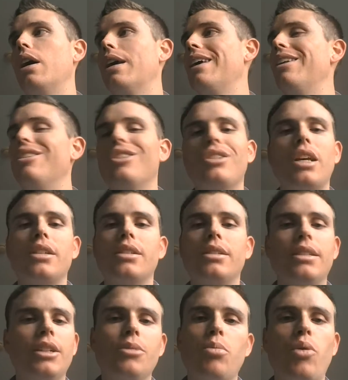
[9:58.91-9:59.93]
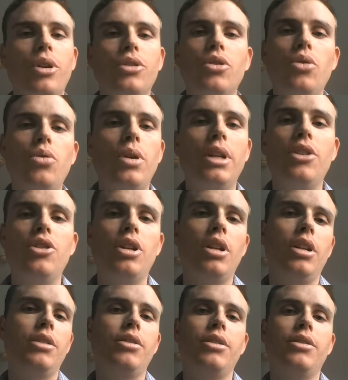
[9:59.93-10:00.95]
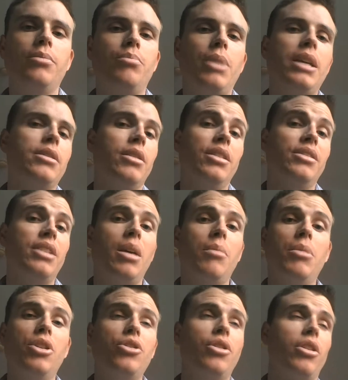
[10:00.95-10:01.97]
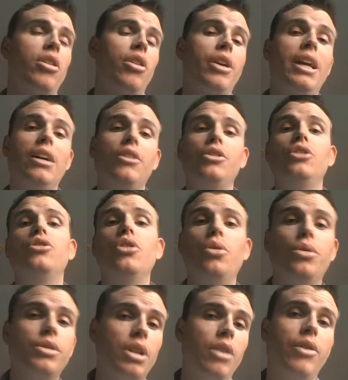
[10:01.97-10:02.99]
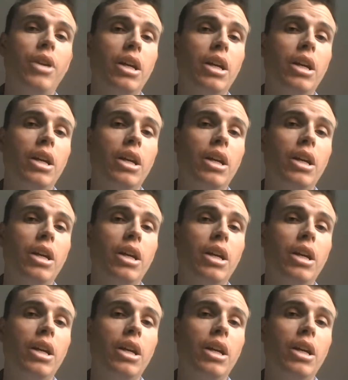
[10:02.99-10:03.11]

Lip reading: Again, just has a 6.2 engine. It's just basically the same engine. They're calling it LT2 instead of an